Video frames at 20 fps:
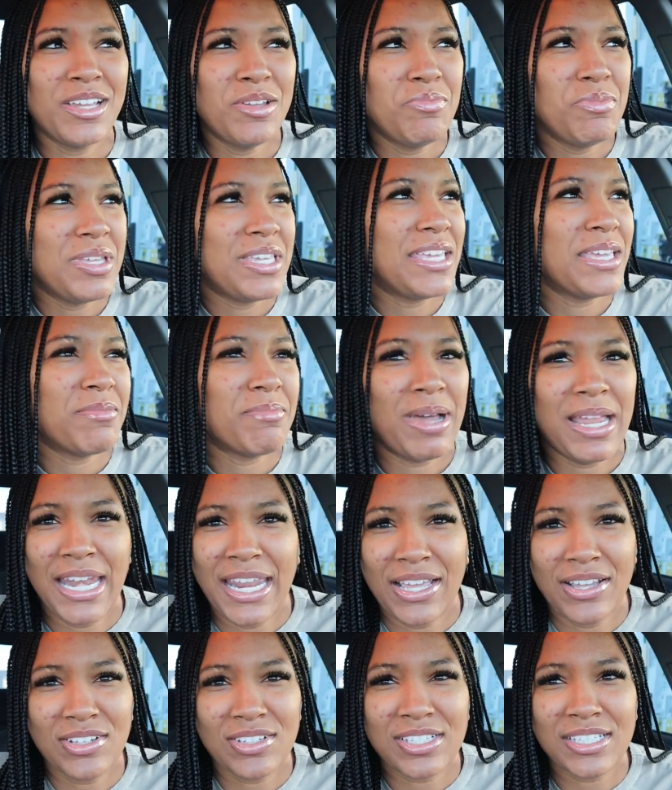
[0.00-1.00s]
me getting my
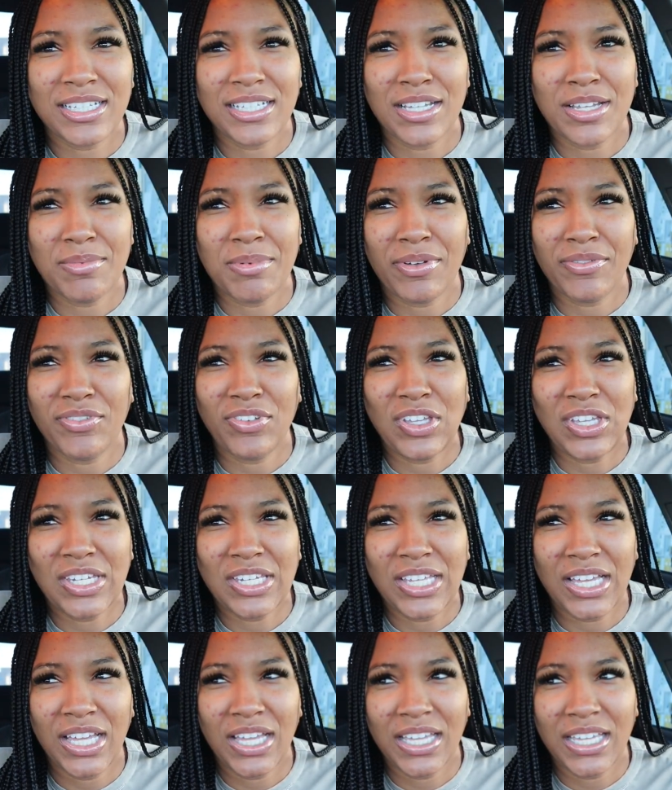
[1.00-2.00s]
nails done, my feet
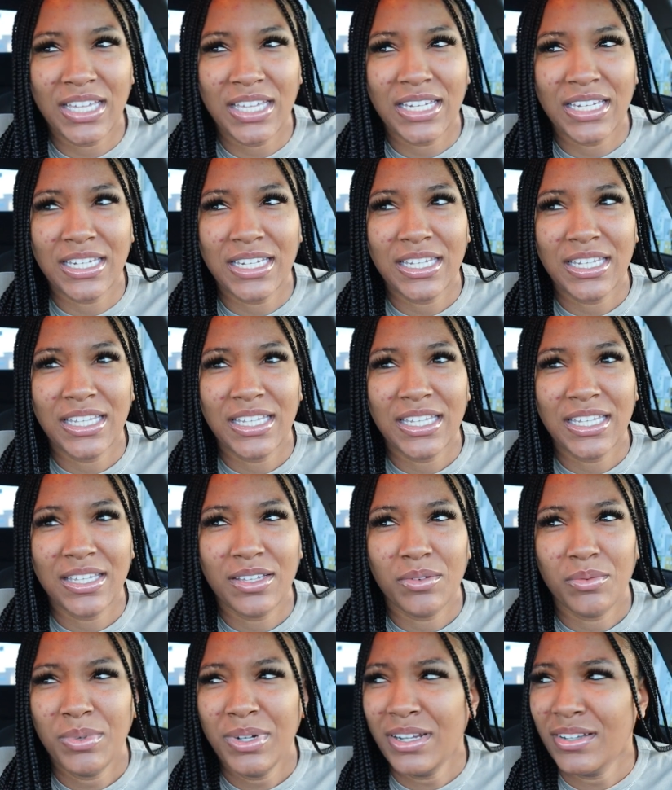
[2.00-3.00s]
done.
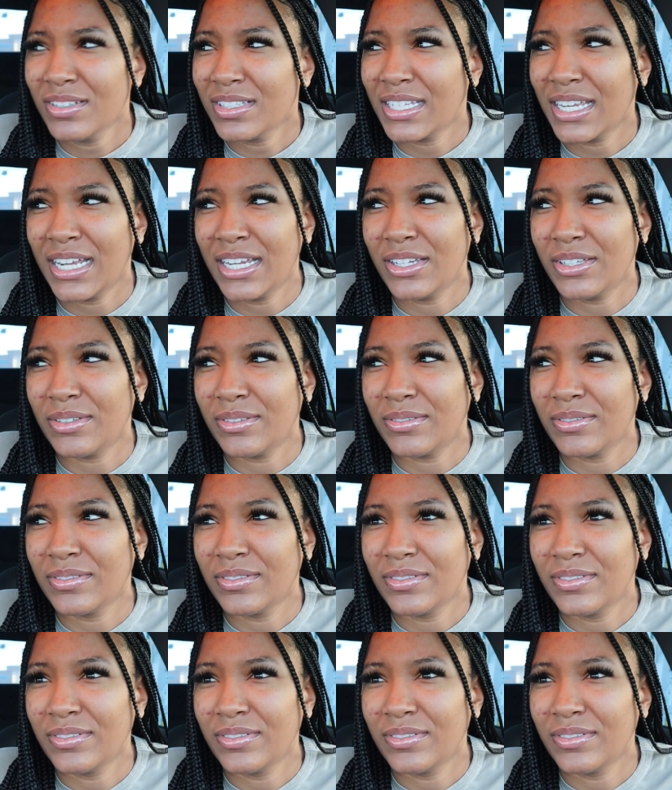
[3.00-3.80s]
What else did I do